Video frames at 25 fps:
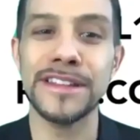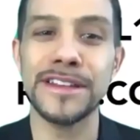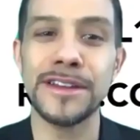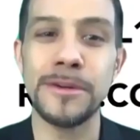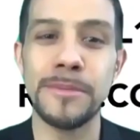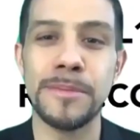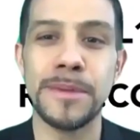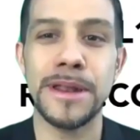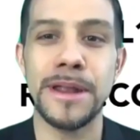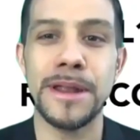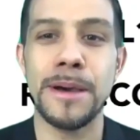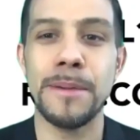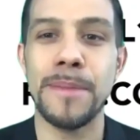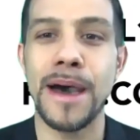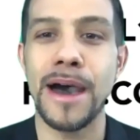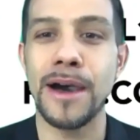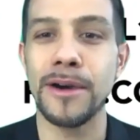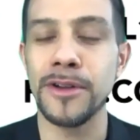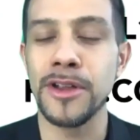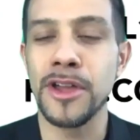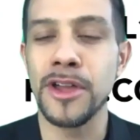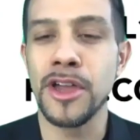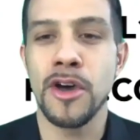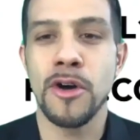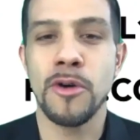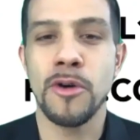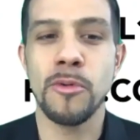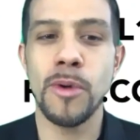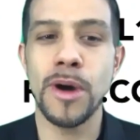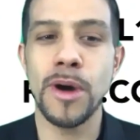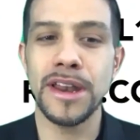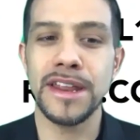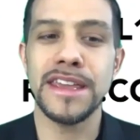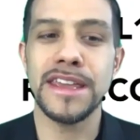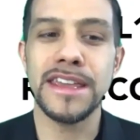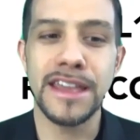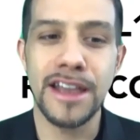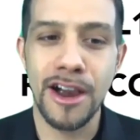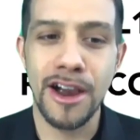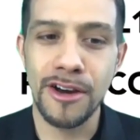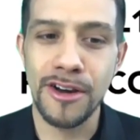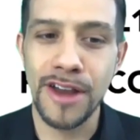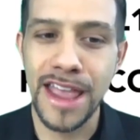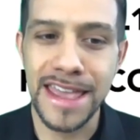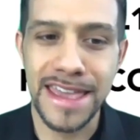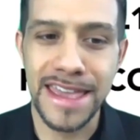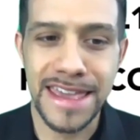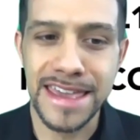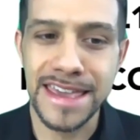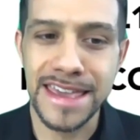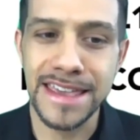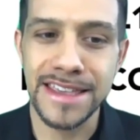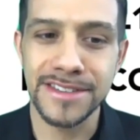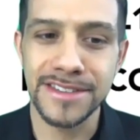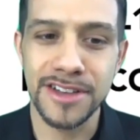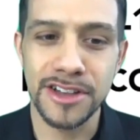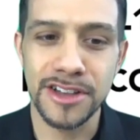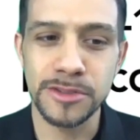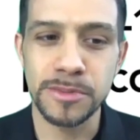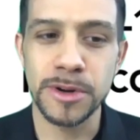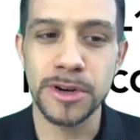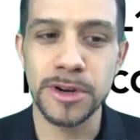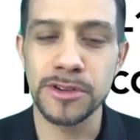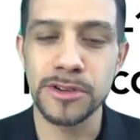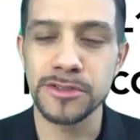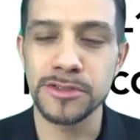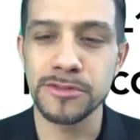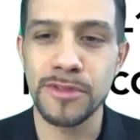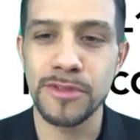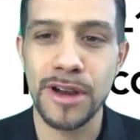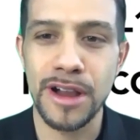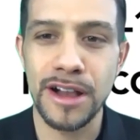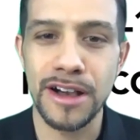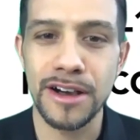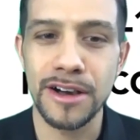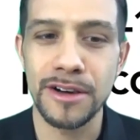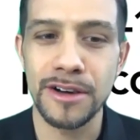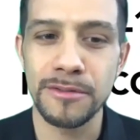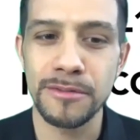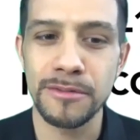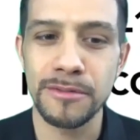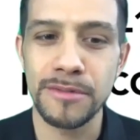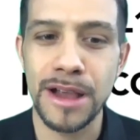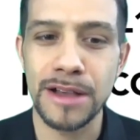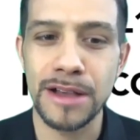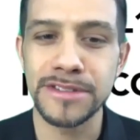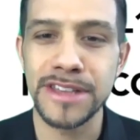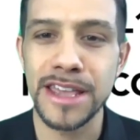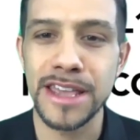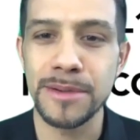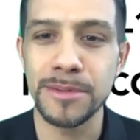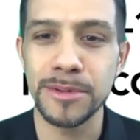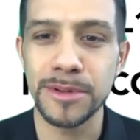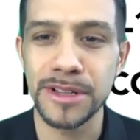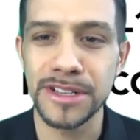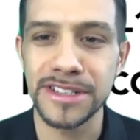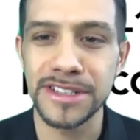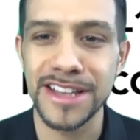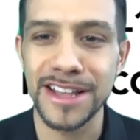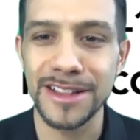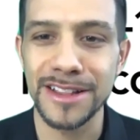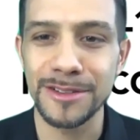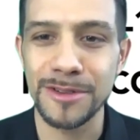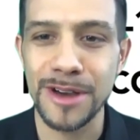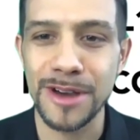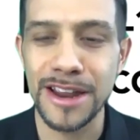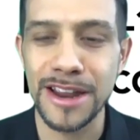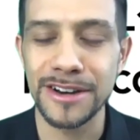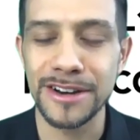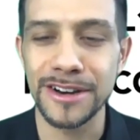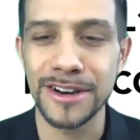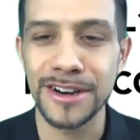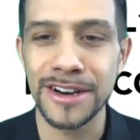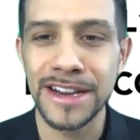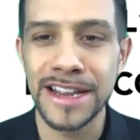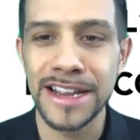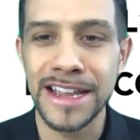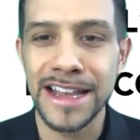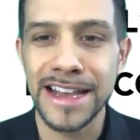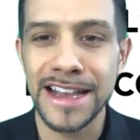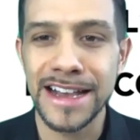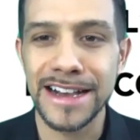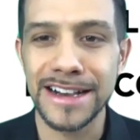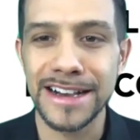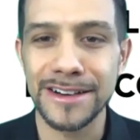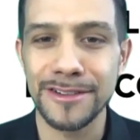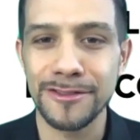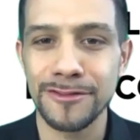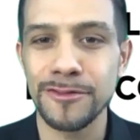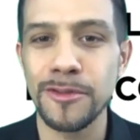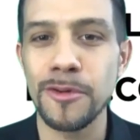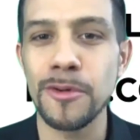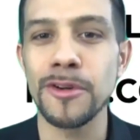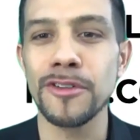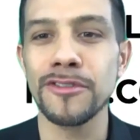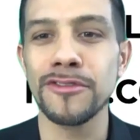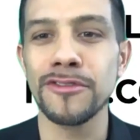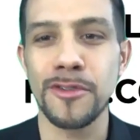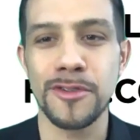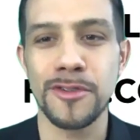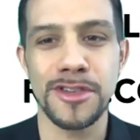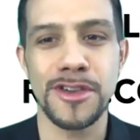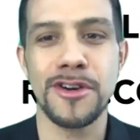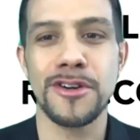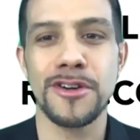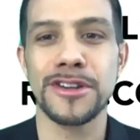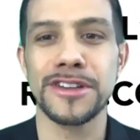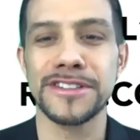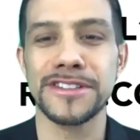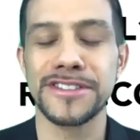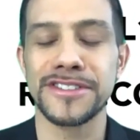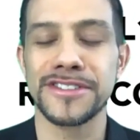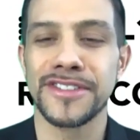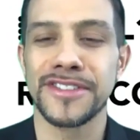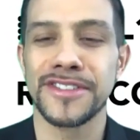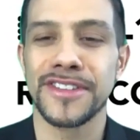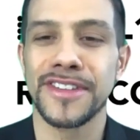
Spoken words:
bit about what ERA is, Entrepreneurs Roundtable Accelerator, for the audience.